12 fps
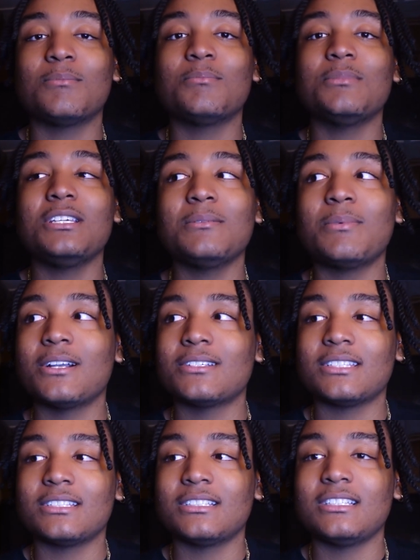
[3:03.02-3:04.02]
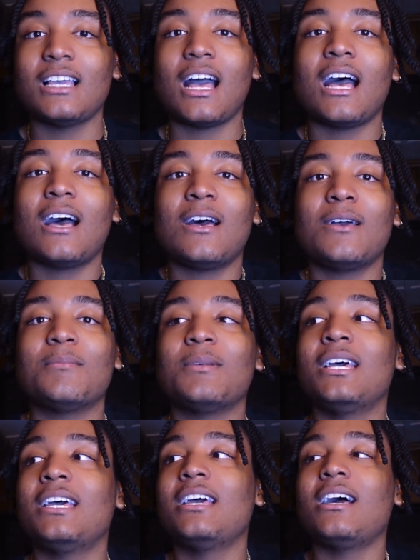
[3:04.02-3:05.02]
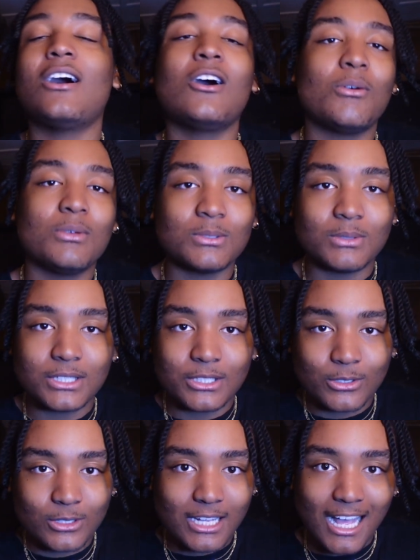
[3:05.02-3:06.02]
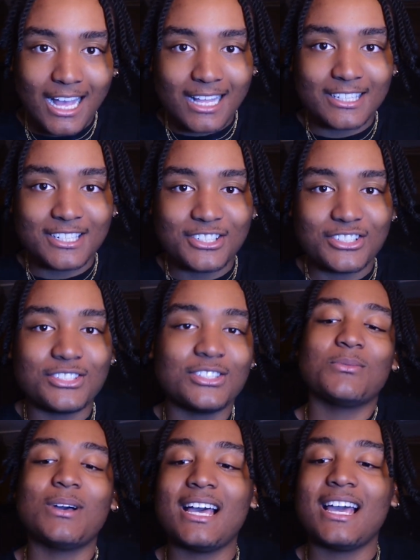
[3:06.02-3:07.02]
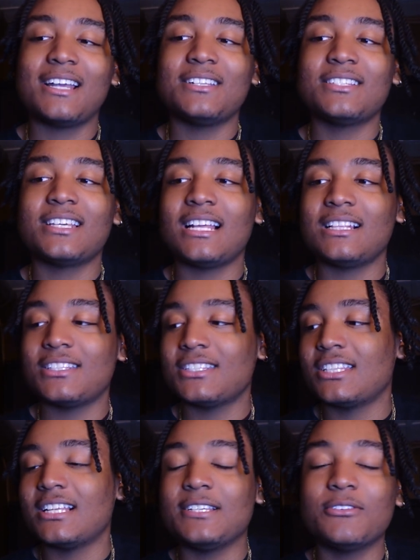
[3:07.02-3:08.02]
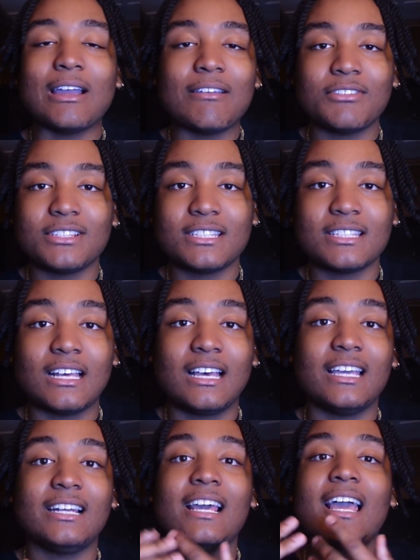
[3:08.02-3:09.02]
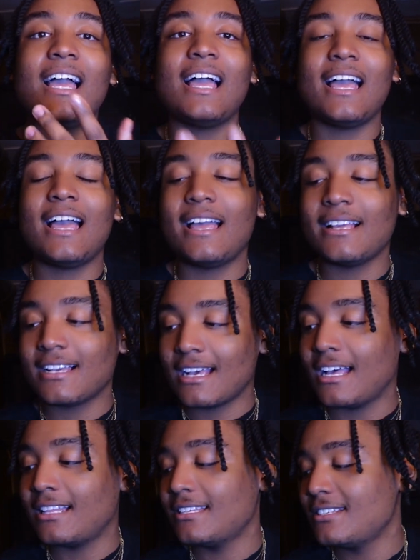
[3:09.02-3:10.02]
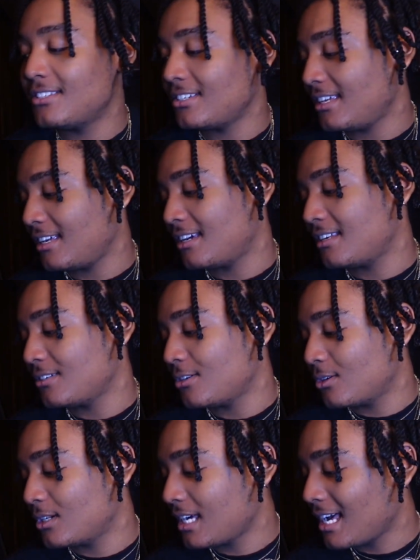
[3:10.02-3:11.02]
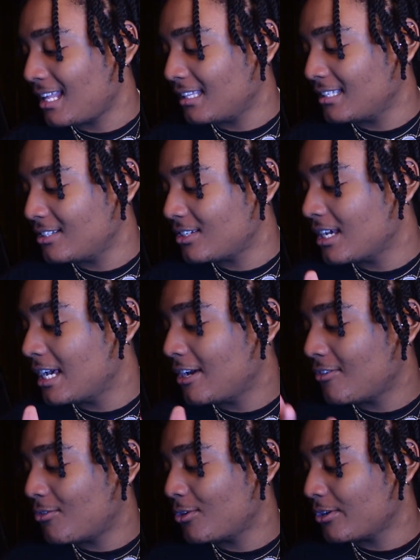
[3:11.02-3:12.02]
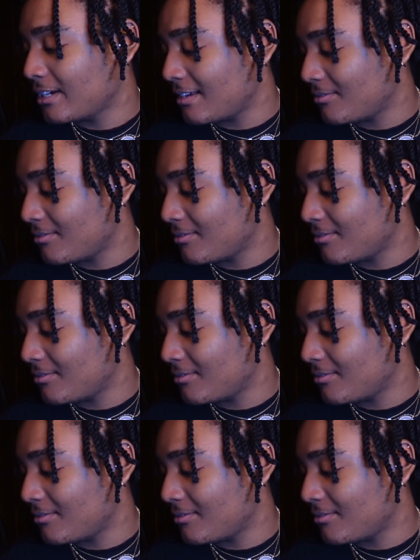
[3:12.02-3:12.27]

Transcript: Me personally, I'm always wanted to go to college, so I decided to study graphic design at college and go to college for